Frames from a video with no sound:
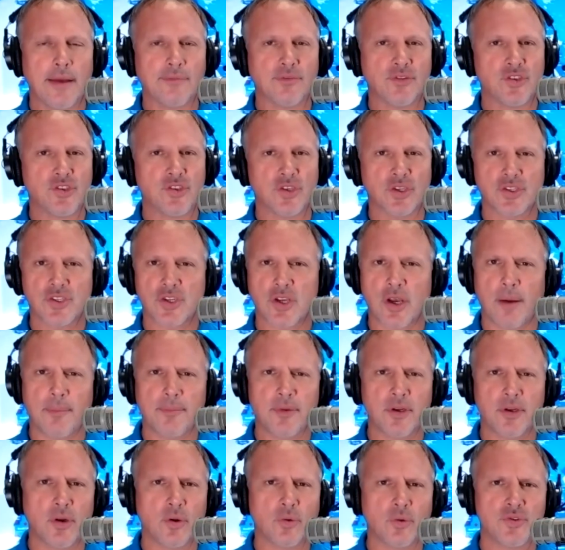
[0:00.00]
just come
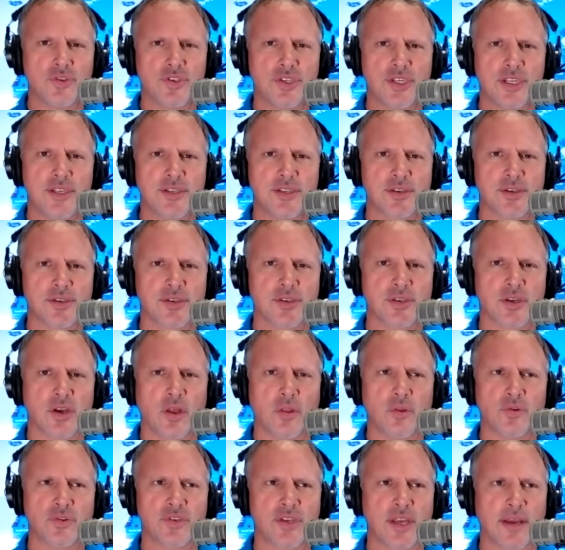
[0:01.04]
to know Jesus.
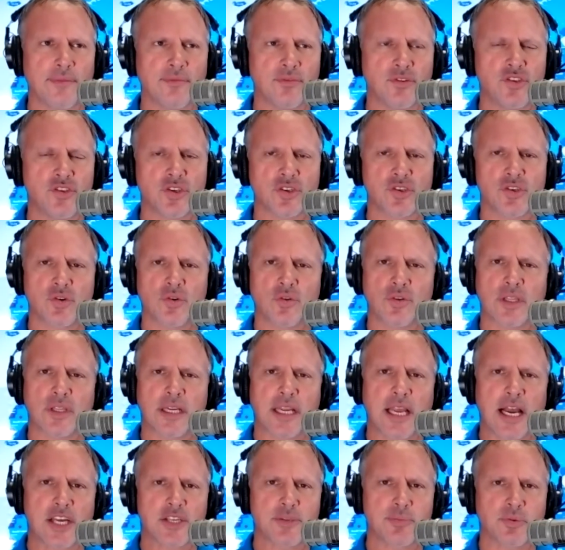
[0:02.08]
Others have just heard the
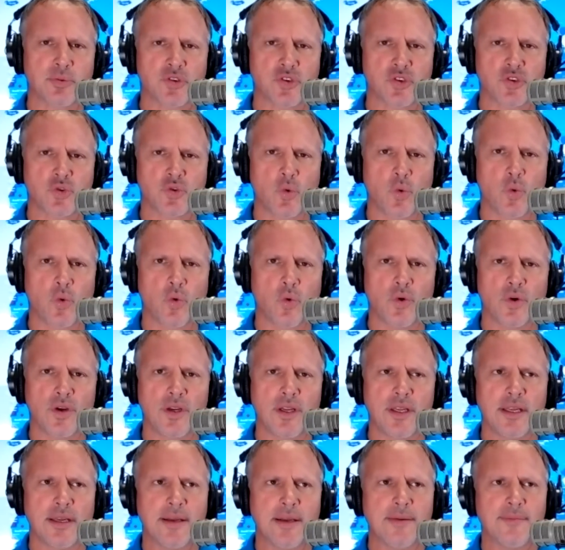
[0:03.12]
gospel
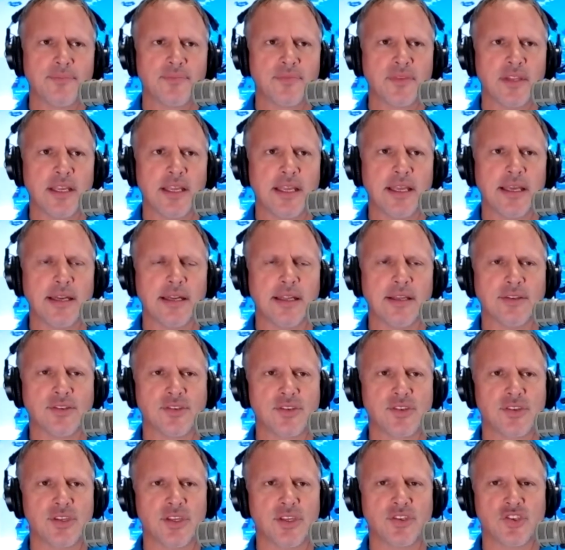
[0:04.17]
story, and
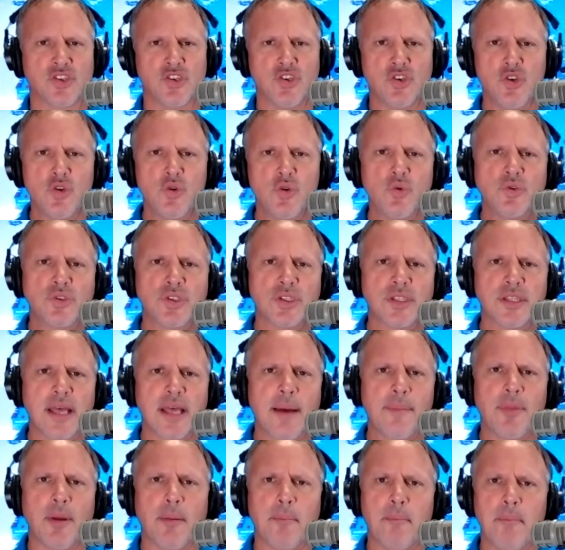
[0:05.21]
it's new to
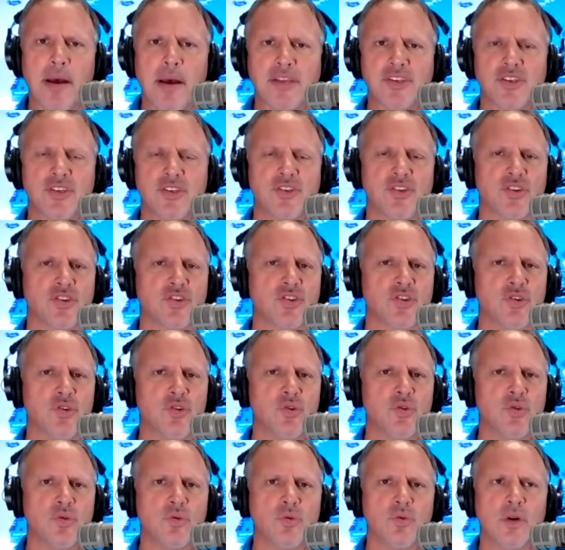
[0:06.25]
them. The message is
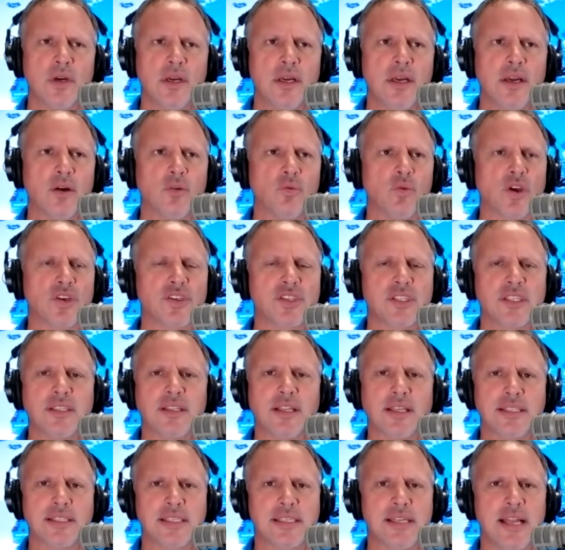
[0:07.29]
new. Rusty,
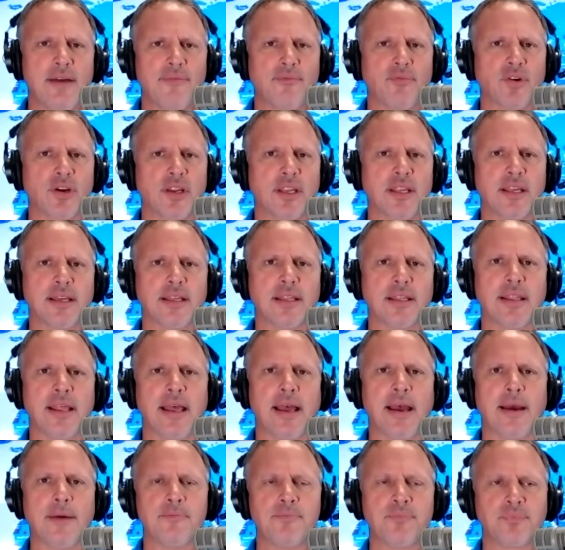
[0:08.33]
let's not forget
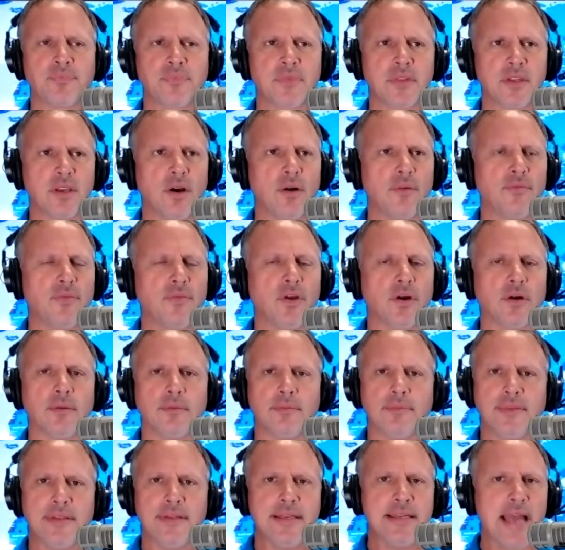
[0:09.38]
that of the
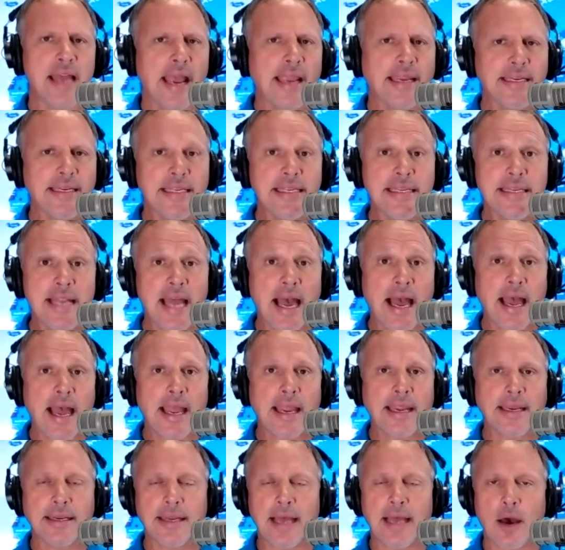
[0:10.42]

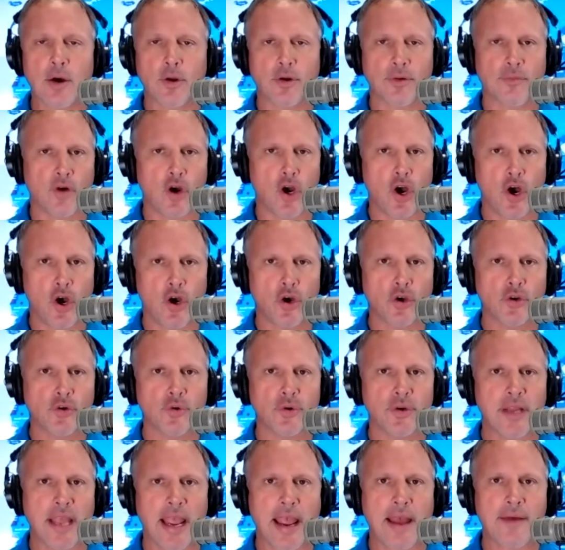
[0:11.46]
99 out of
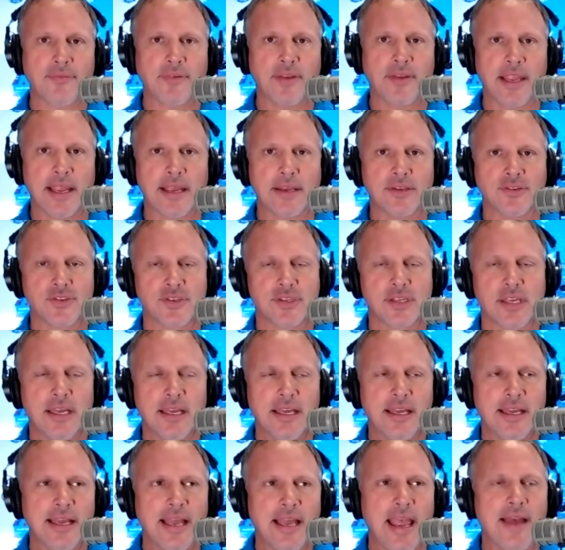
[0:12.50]
100 Afghans
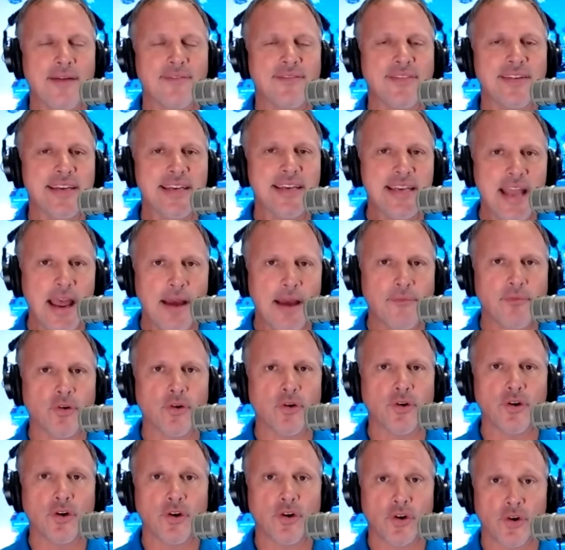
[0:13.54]
have
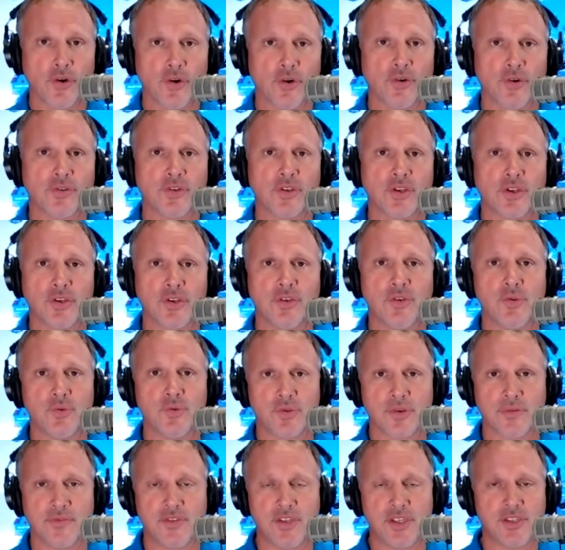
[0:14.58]
never heard the good
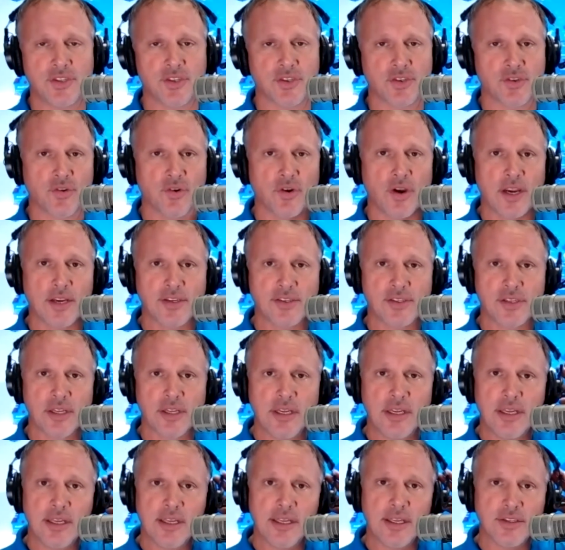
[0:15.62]
news of Jesus Christ.
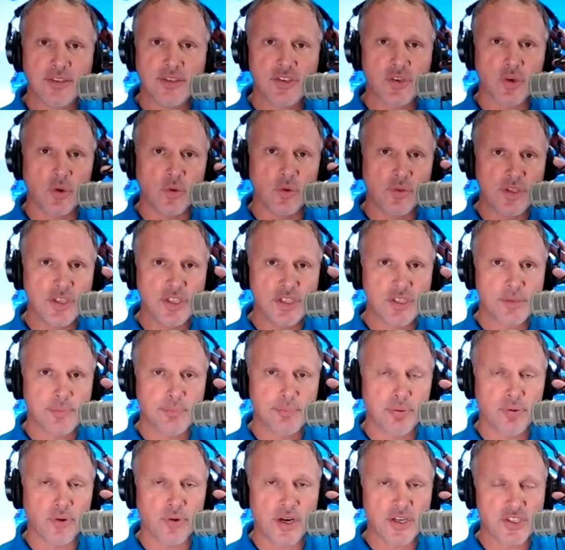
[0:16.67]
And so these
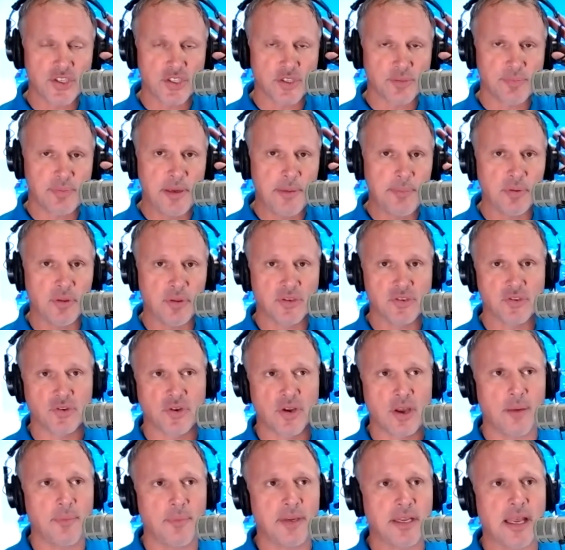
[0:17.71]
precious people, as they're
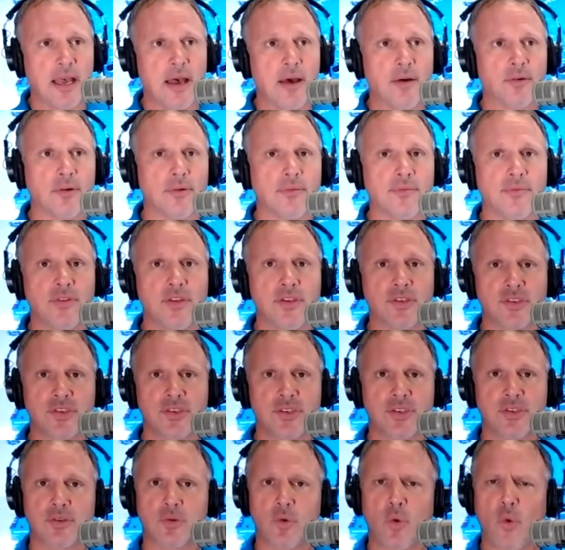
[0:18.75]
coming out of
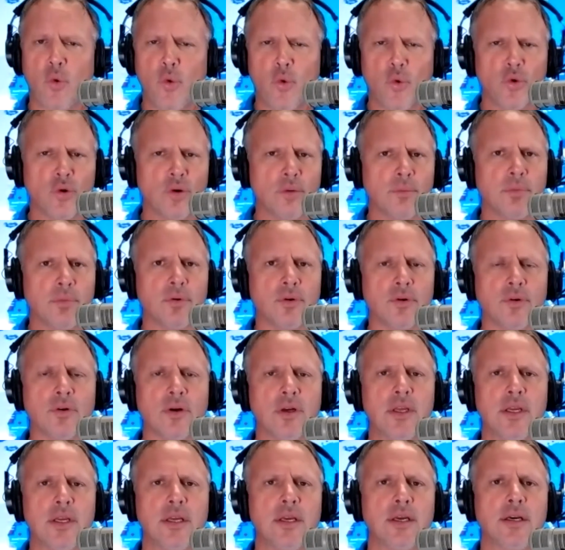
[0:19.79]
this horrible
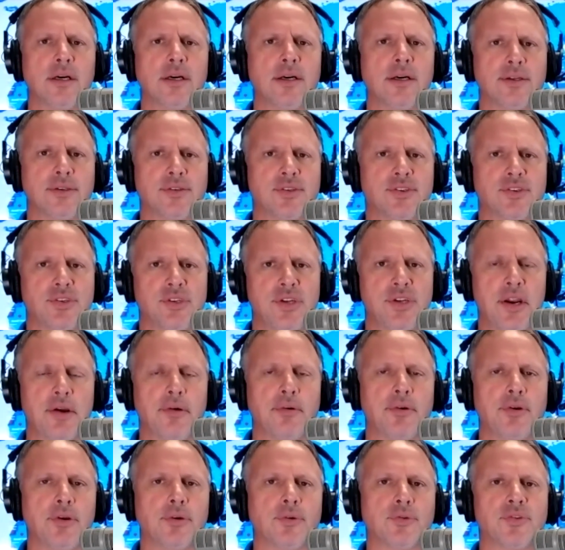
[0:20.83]

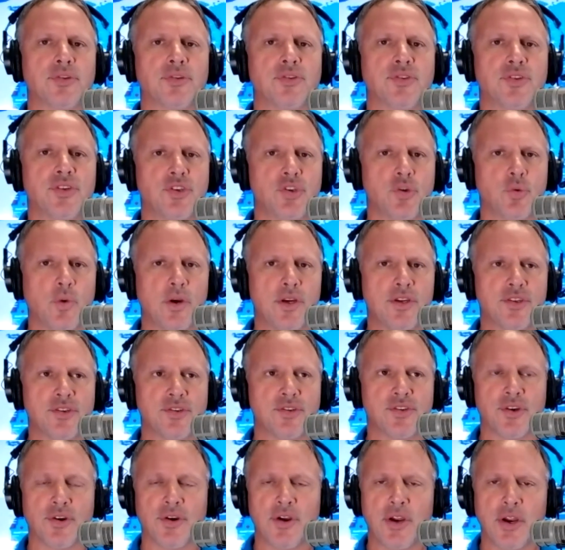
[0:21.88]
scenarios and
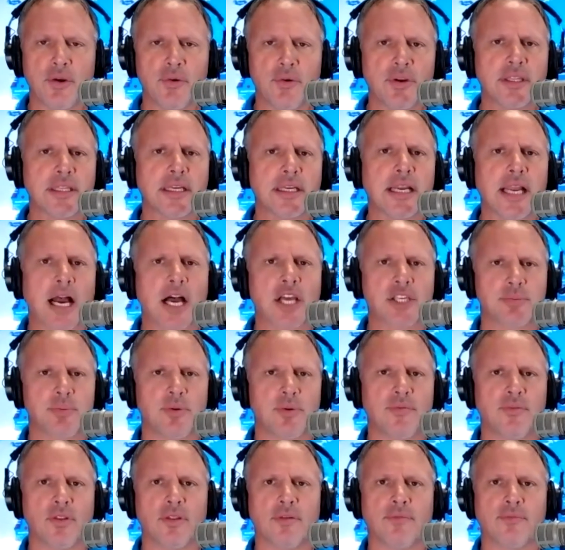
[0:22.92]
situations, they're hearing the
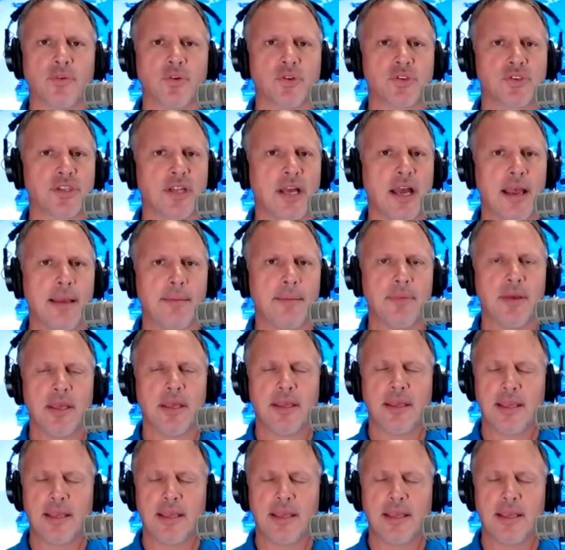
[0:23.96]
gospel for the first time.